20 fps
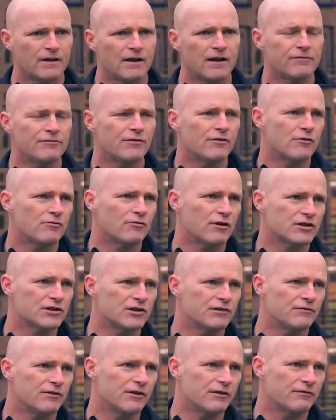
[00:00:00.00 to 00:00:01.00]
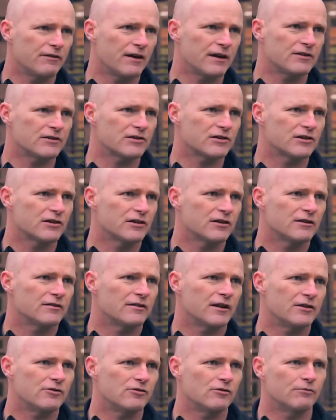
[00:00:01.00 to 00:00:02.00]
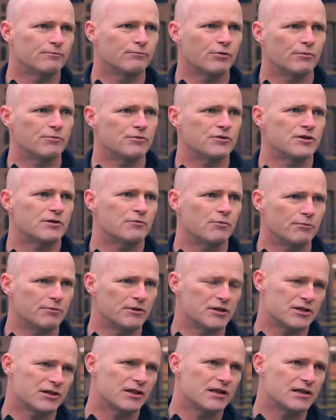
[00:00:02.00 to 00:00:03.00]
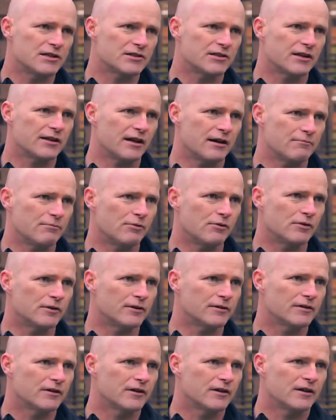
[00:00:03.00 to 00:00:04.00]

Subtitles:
If they're arrested for the offence, then your property will be seized at that point.